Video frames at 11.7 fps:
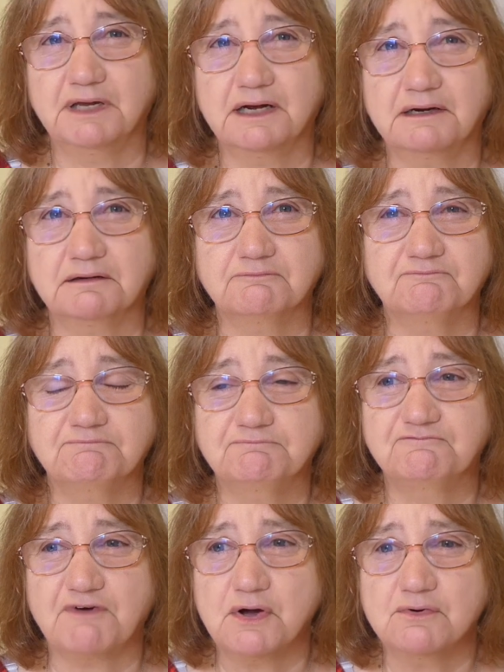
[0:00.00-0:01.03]
our
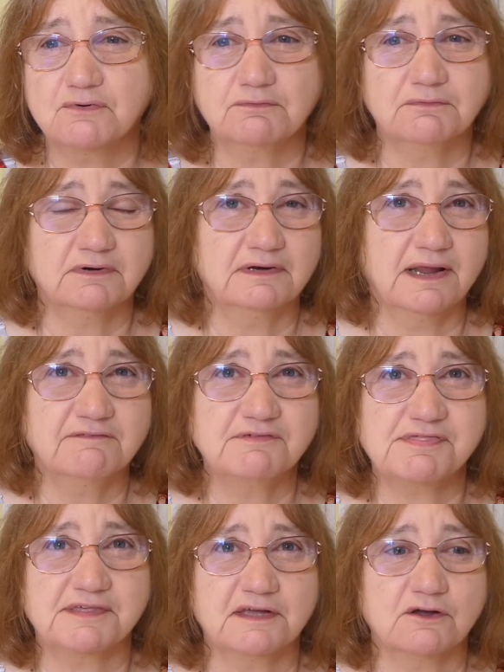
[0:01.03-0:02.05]
phone,
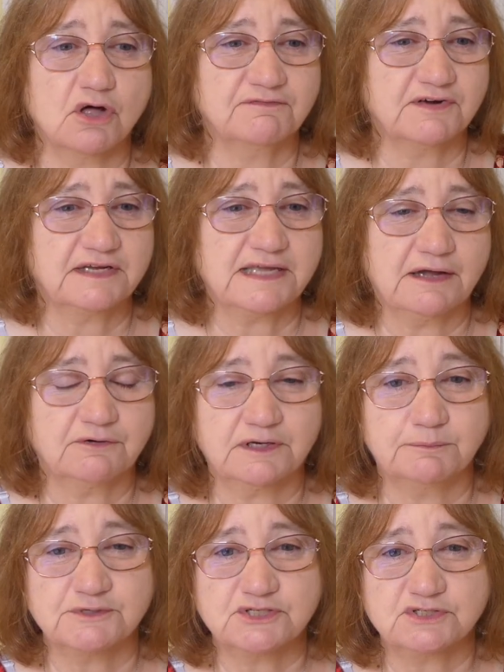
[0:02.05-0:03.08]
everything, all of our account
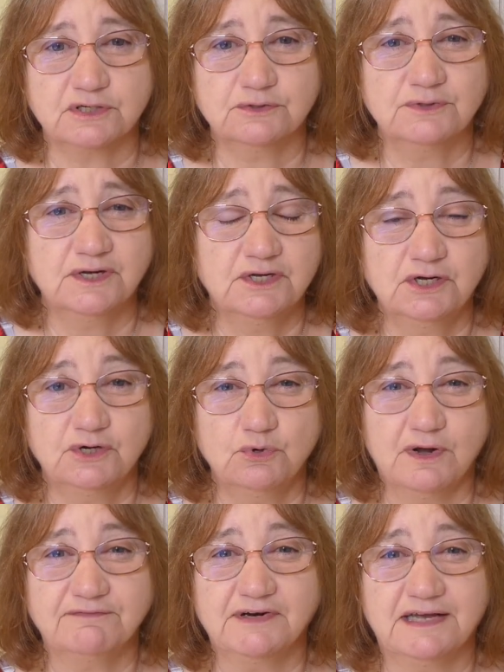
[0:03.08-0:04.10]
numbers. So
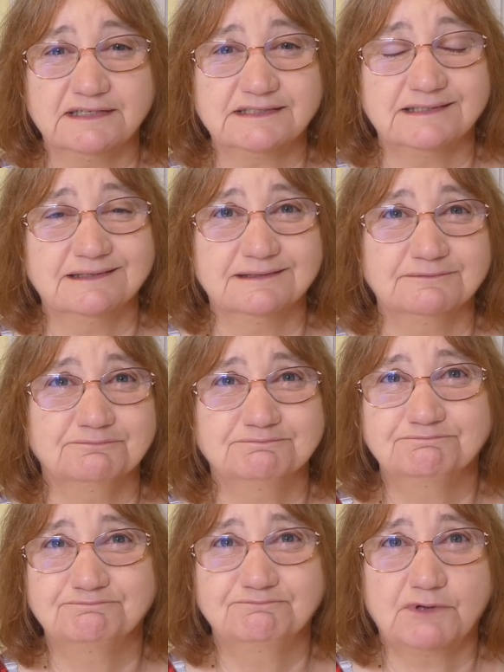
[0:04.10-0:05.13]
whoever has to
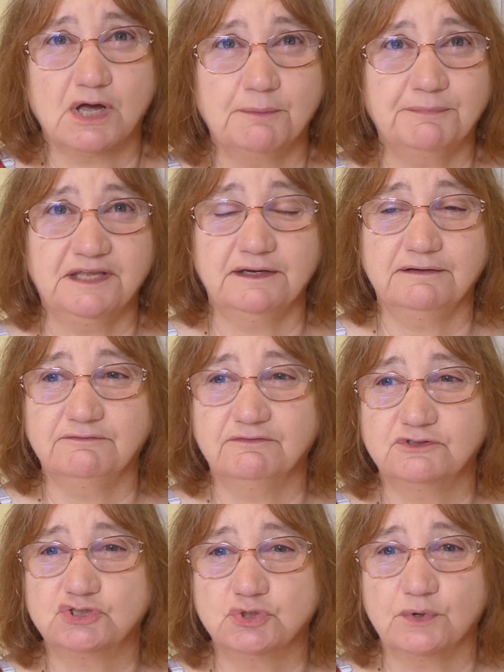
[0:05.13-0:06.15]
come in
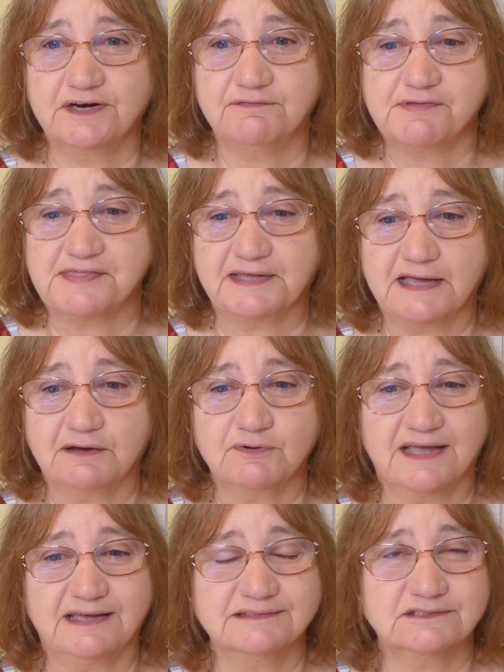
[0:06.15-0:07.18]
and sort everything
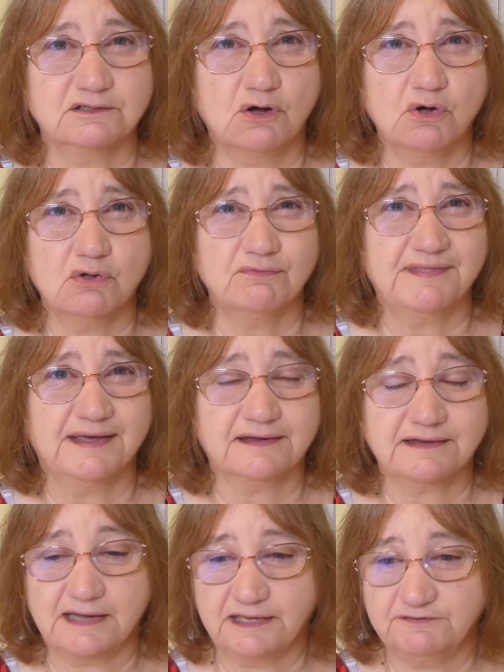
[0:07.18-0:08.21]
out has all
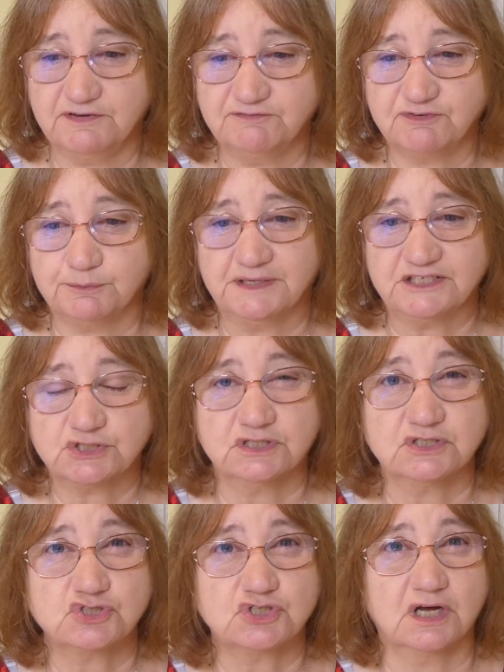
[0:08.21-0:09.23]
that kind of information
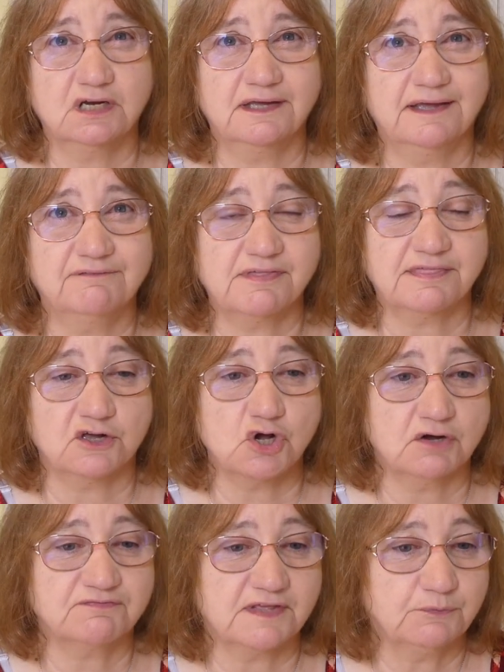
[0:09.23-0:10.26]
to shut everything
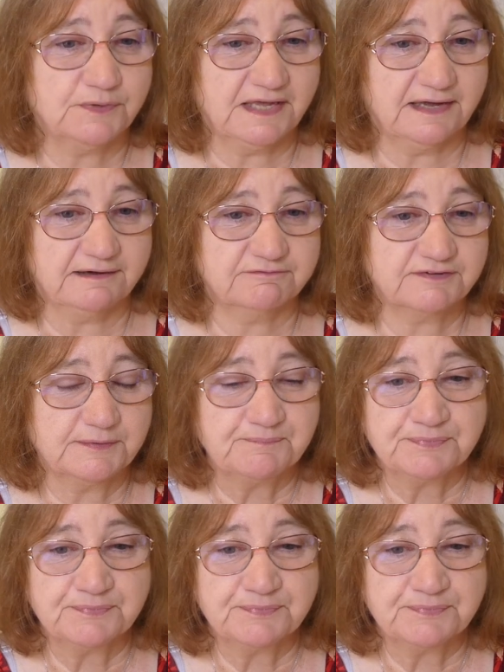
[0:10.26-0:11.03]
off that we have.